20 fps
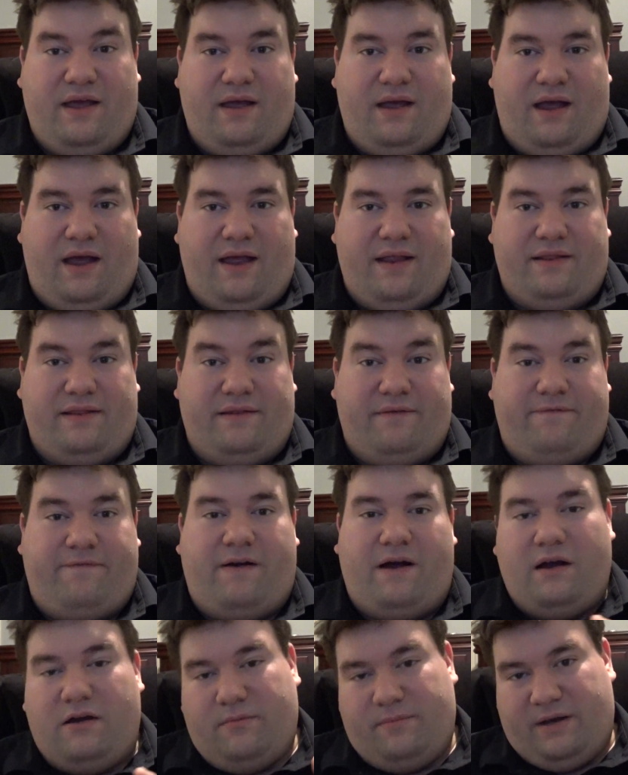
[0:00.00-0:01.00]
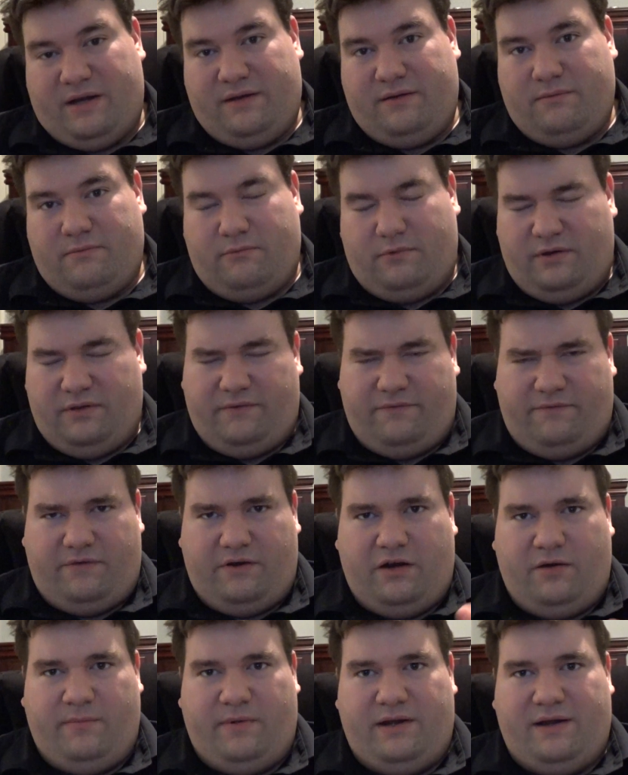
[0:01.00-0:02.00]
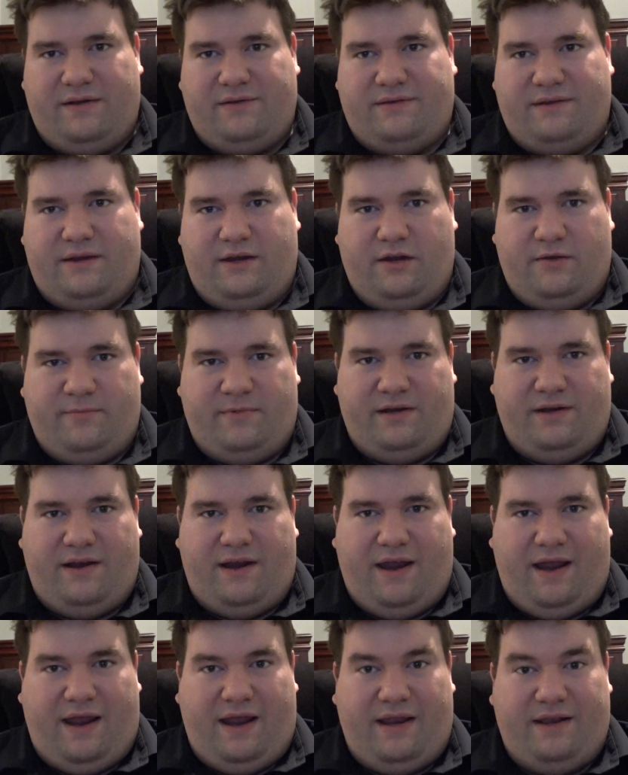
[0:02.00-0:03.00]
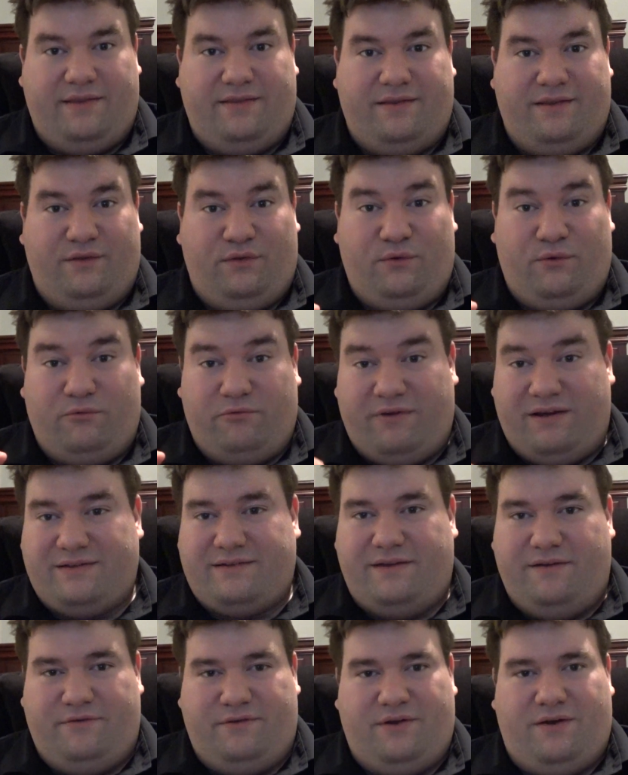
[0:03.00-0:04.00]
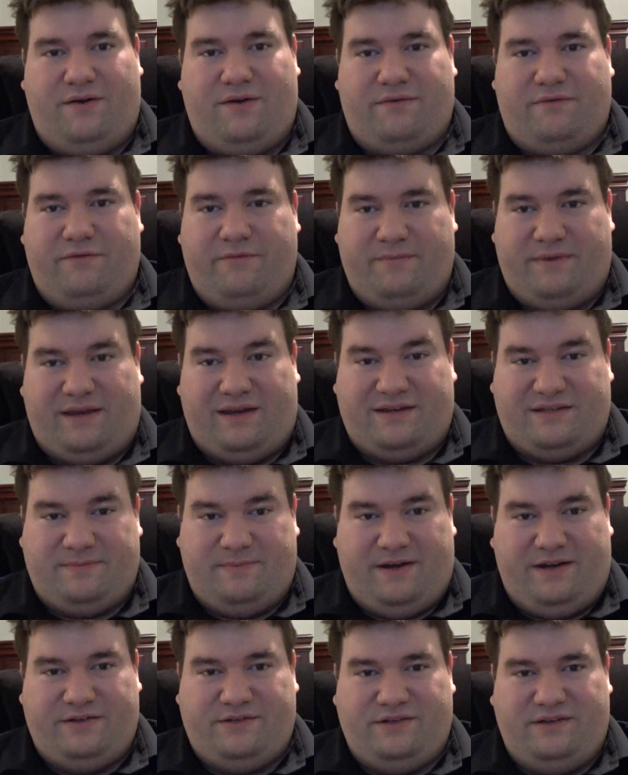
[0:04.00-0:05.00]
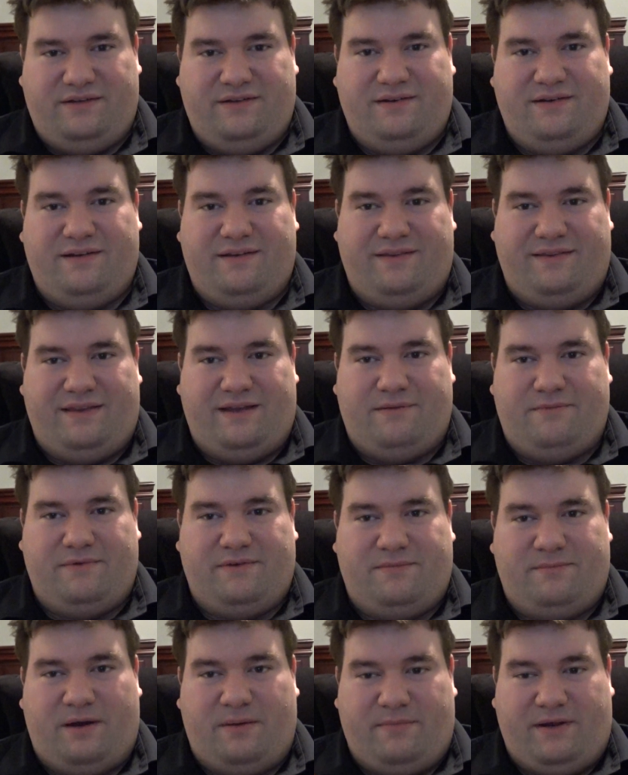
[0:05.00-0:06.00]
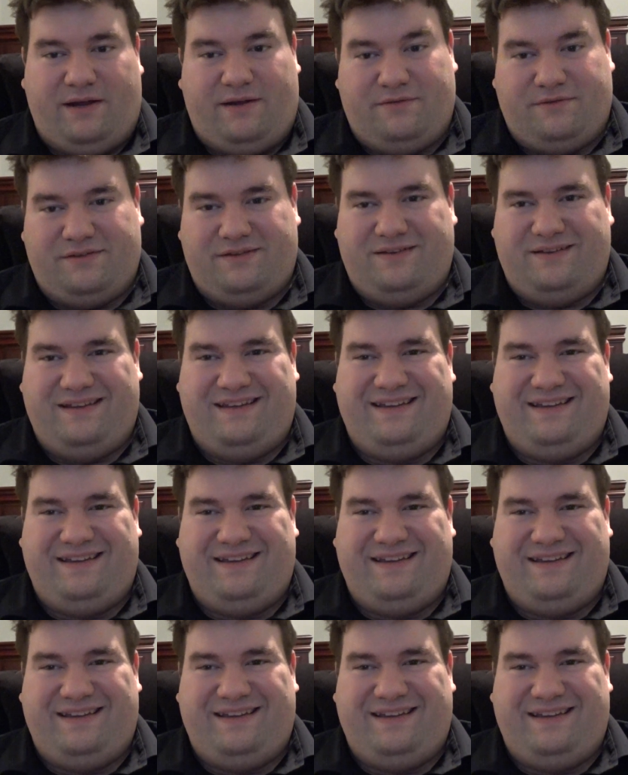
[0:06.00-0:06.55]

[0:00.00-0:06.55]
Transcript: And the fireman, one of the firemen as the human, and the little rescue dog from the expansion, that was my mouse.